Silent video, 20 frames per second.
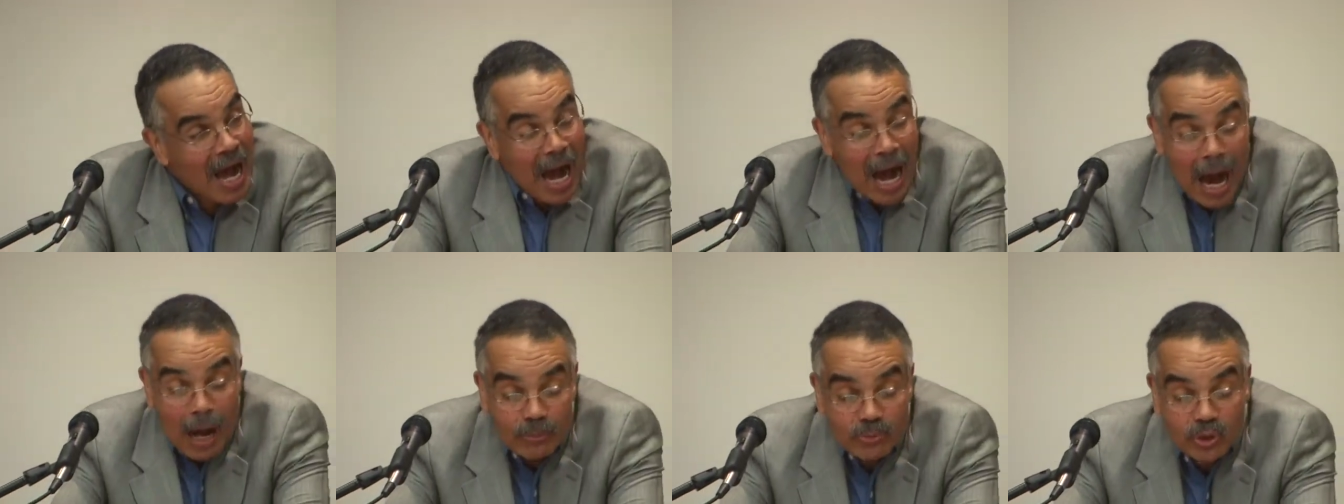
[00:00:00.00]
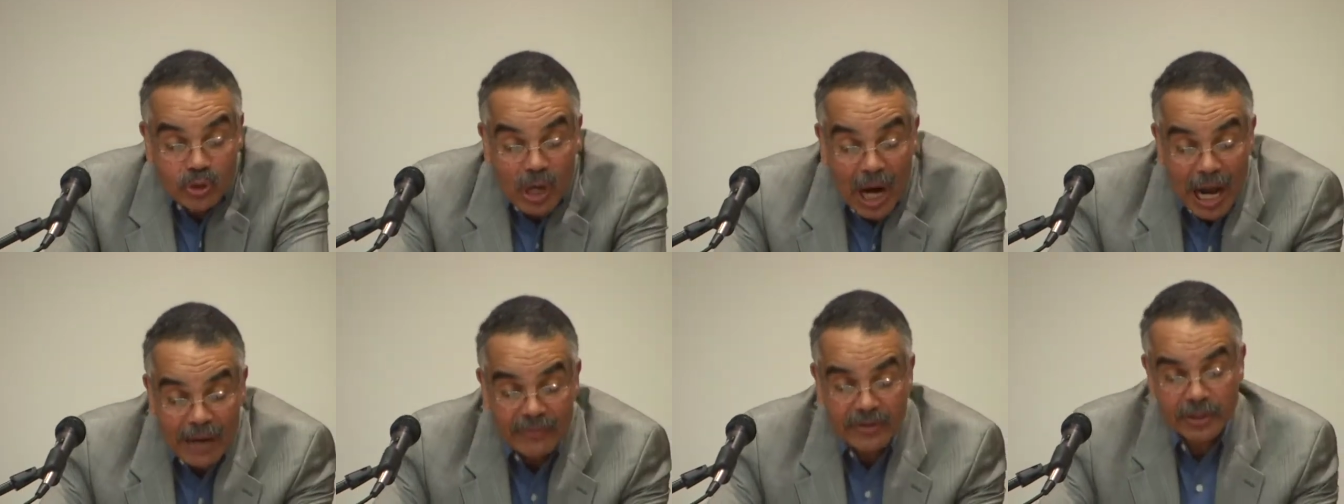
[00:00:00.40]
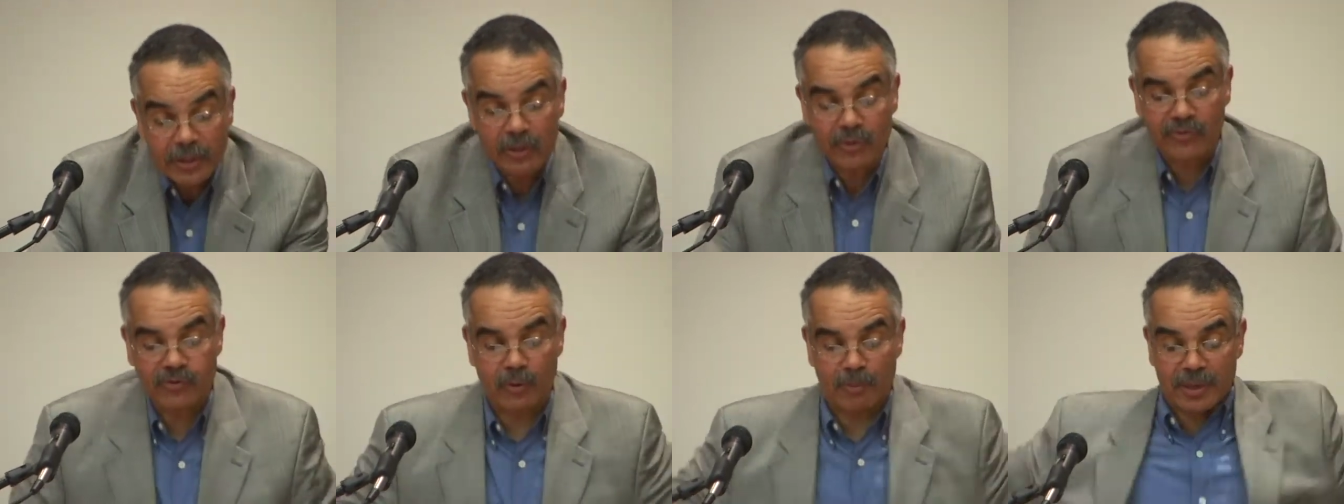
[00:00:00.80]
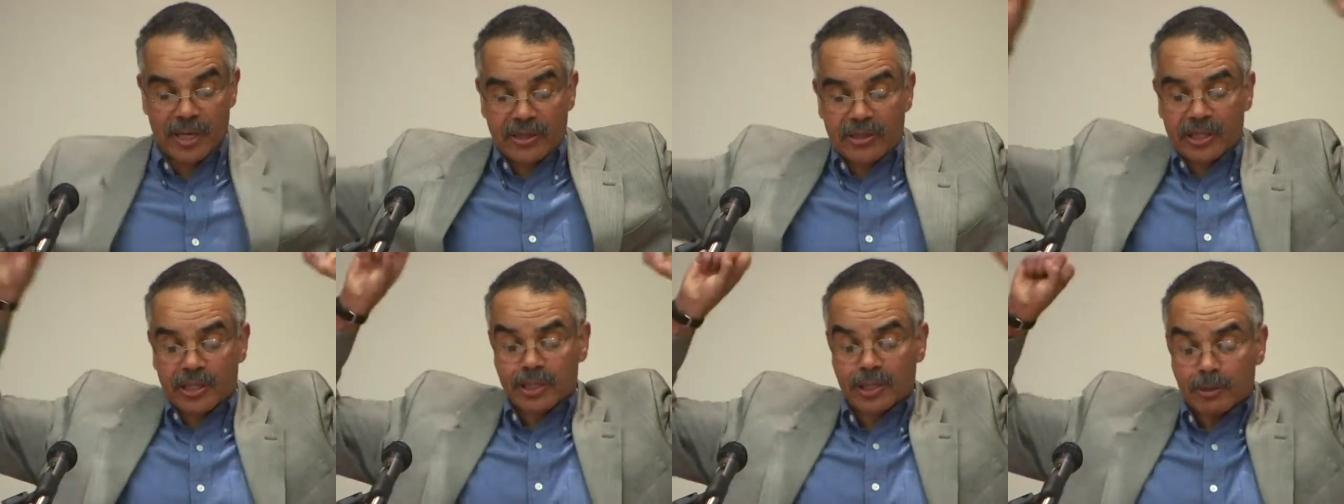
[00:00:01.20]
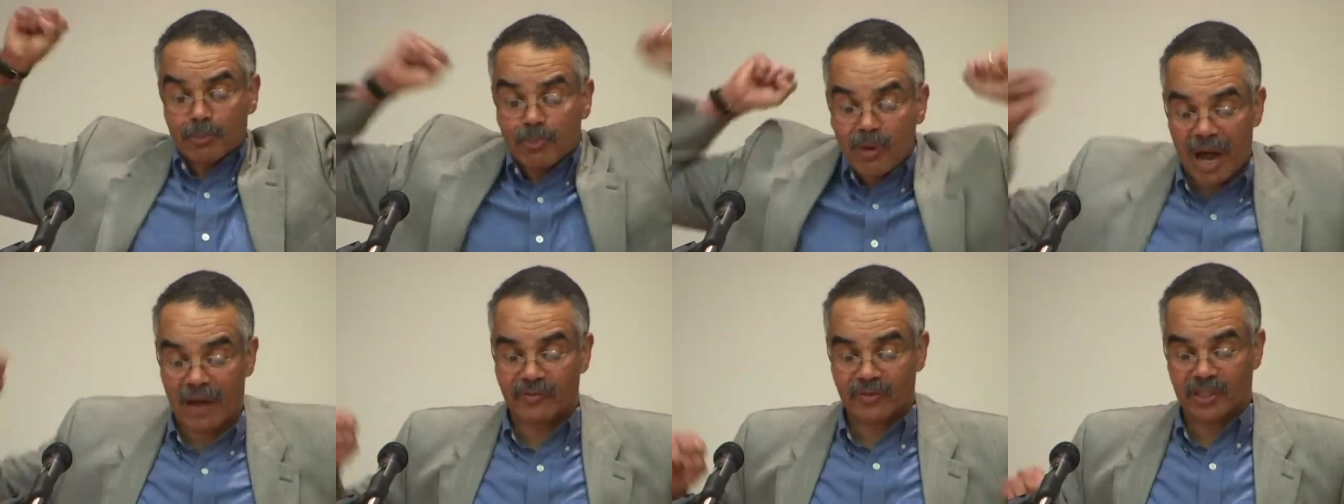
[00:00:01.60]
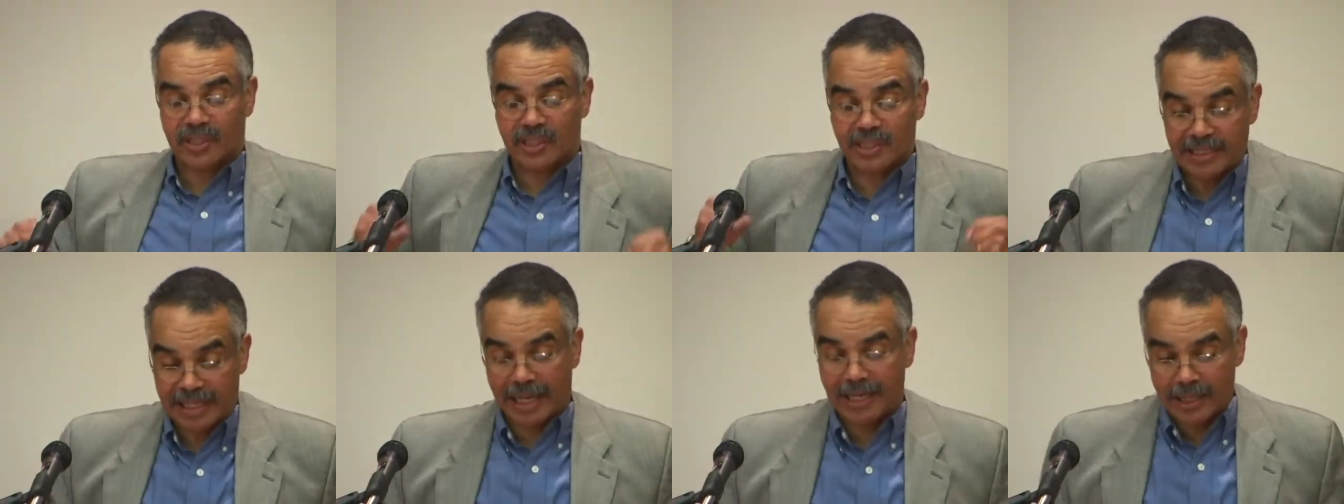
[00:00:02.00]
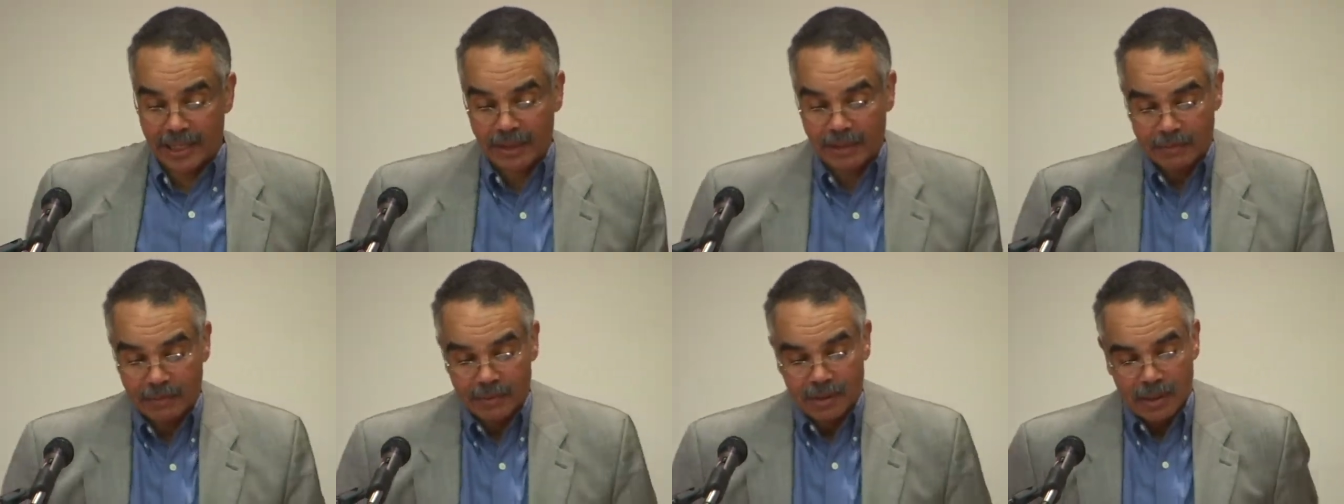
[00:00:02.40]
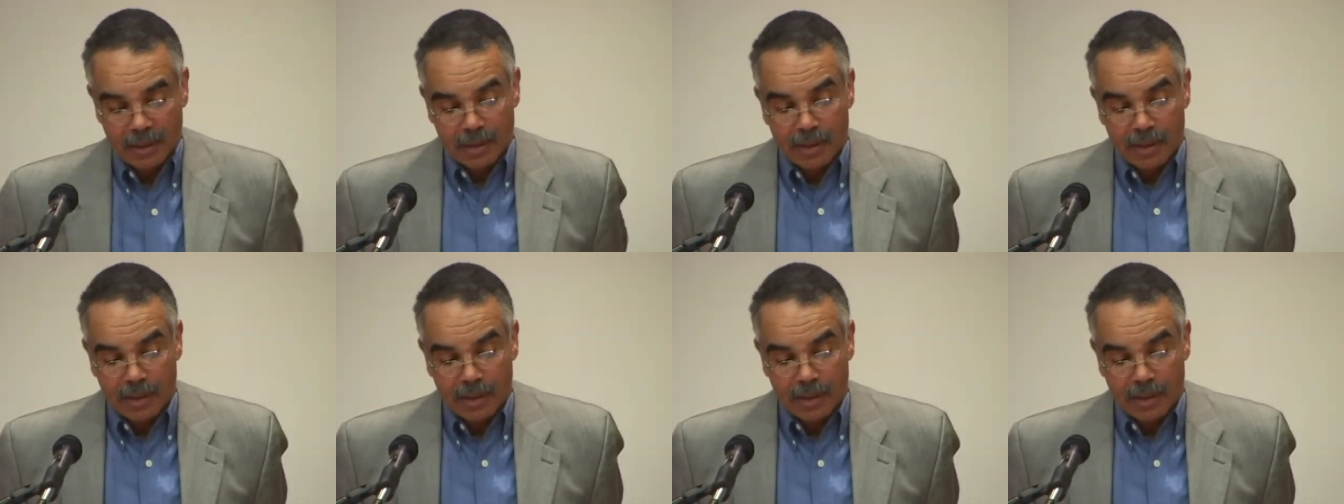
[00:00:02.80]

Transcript: I'm driving you from Ithaca to Providence. Get in.